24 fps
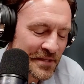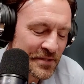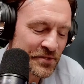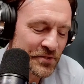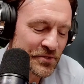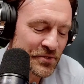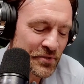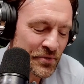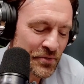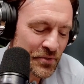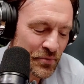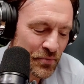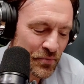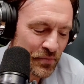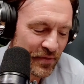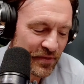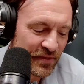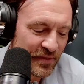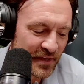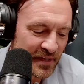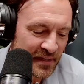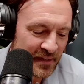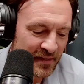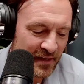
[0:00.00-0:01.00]
Do you
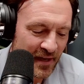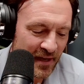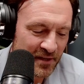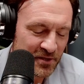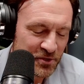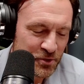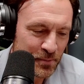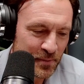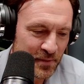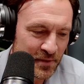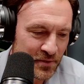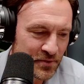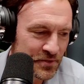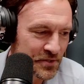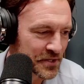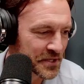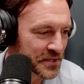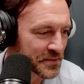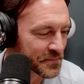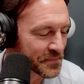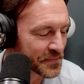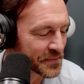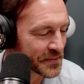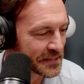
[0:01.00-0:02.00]
think
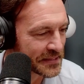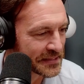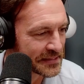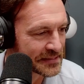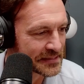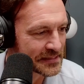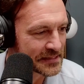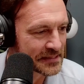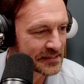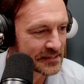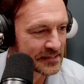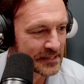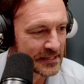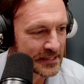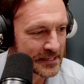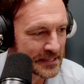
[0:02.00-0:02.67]
entrepreneurship is